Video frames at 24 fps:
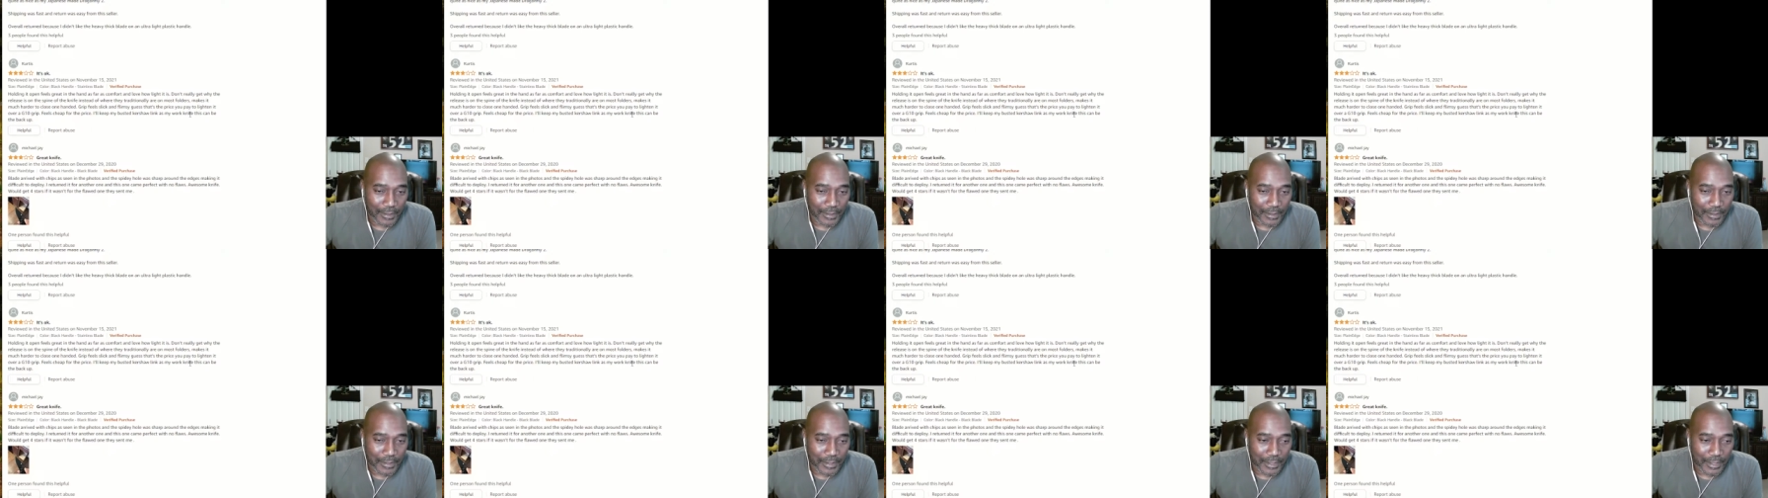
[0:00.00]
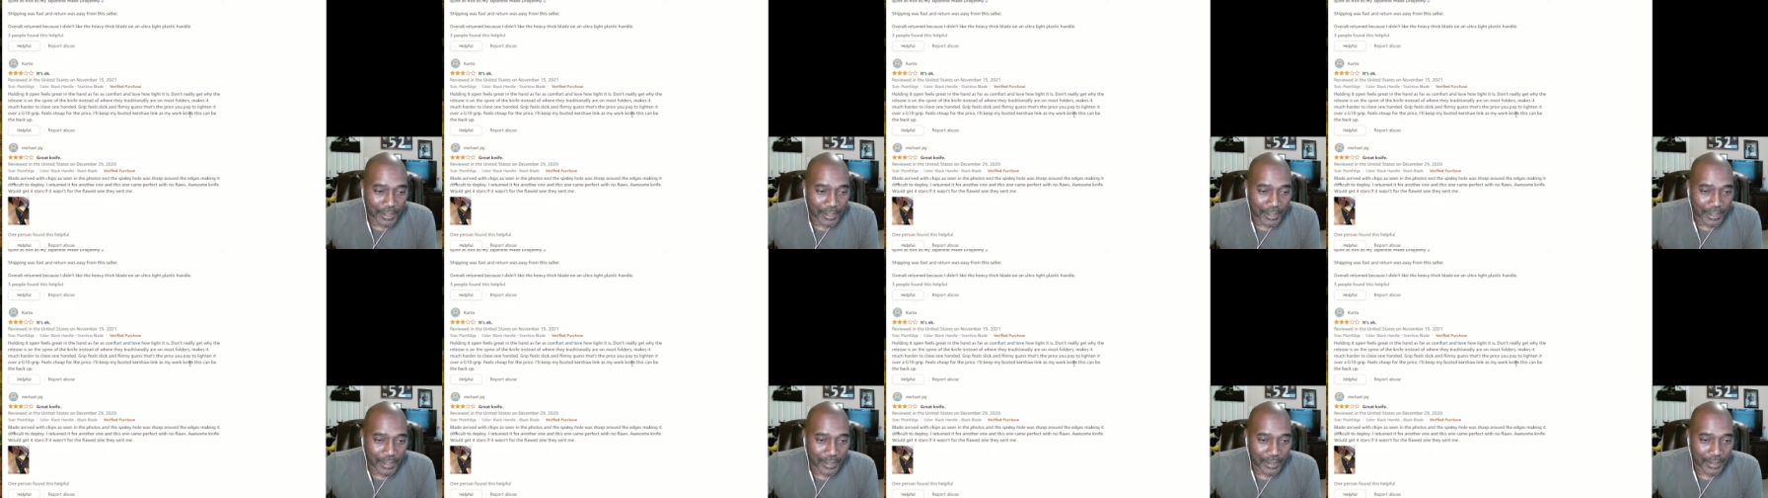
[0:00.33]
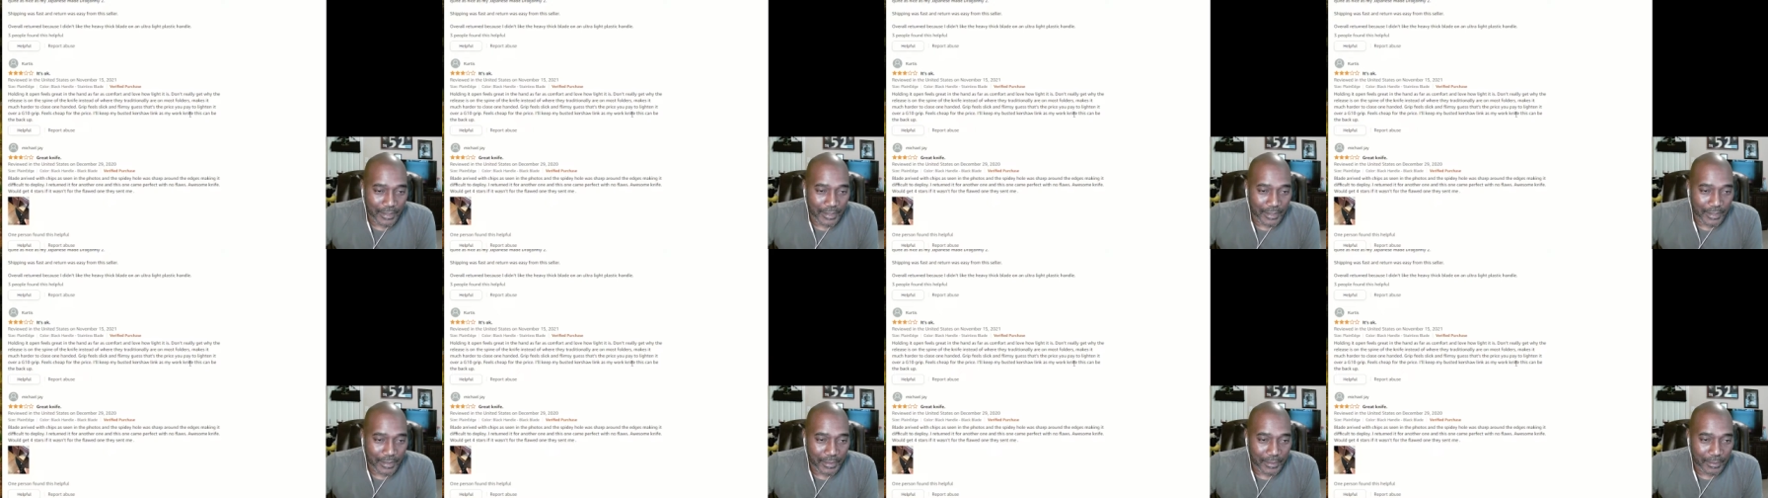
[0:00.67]
as
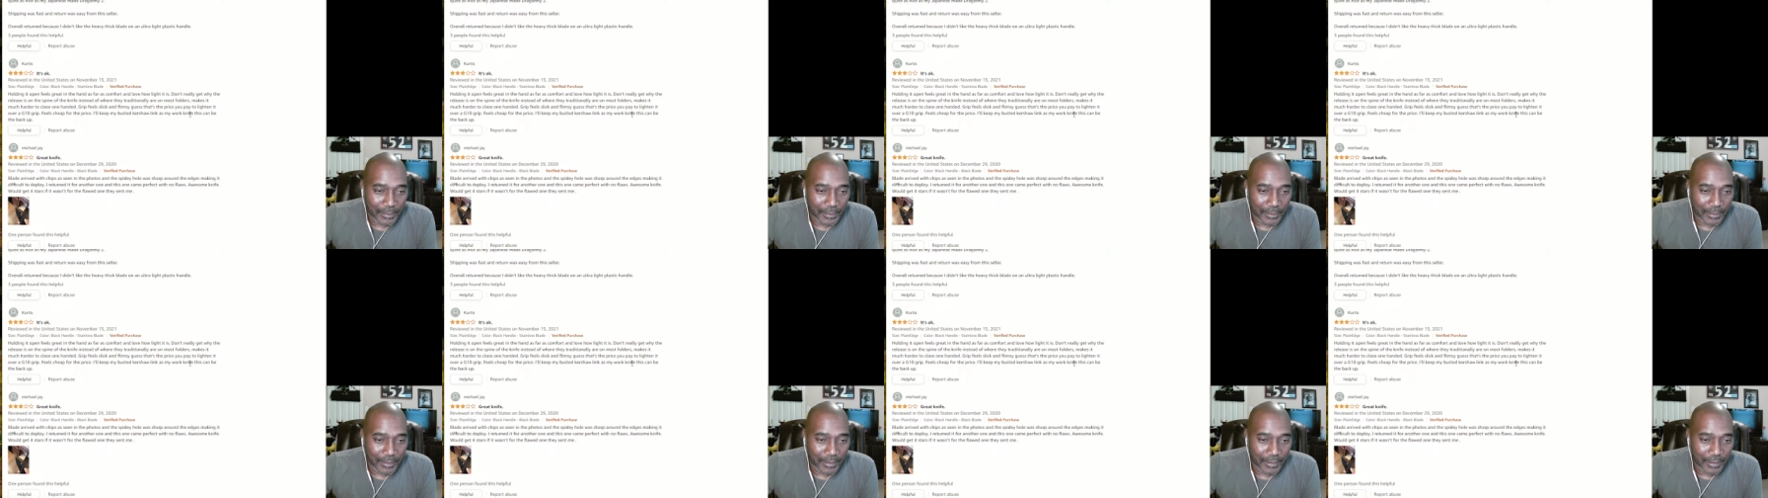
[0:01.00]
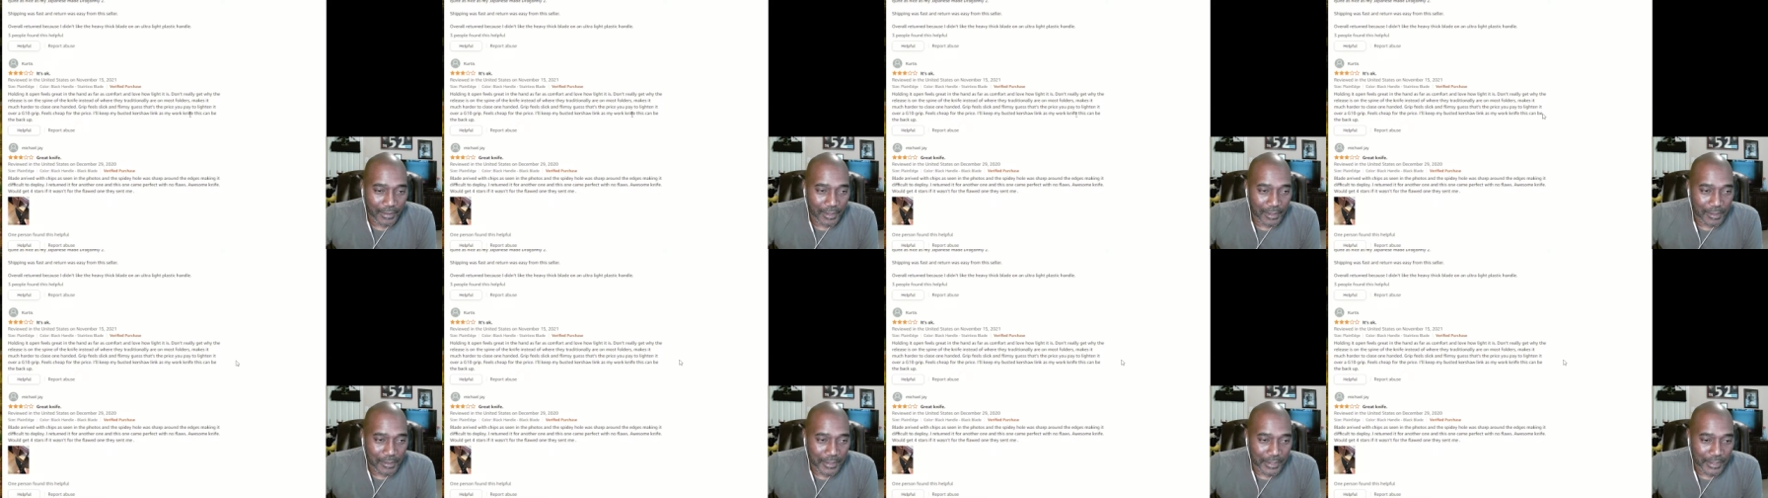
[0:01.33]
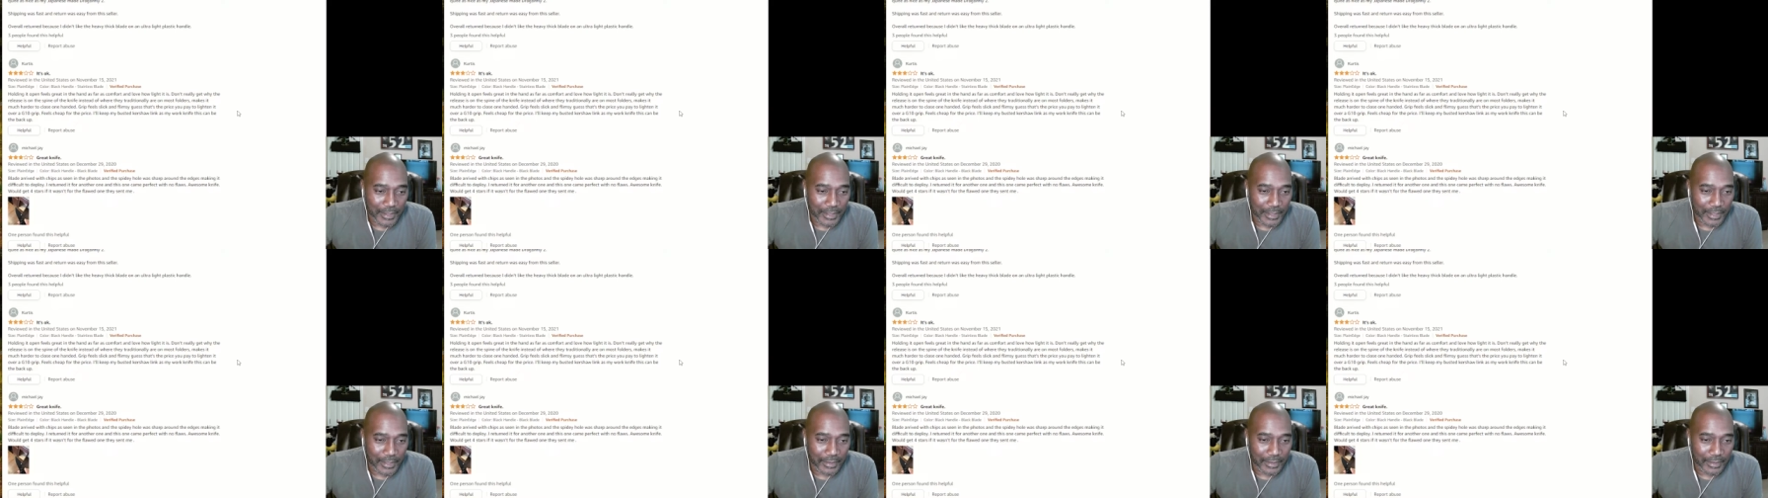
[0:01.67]
you know, closing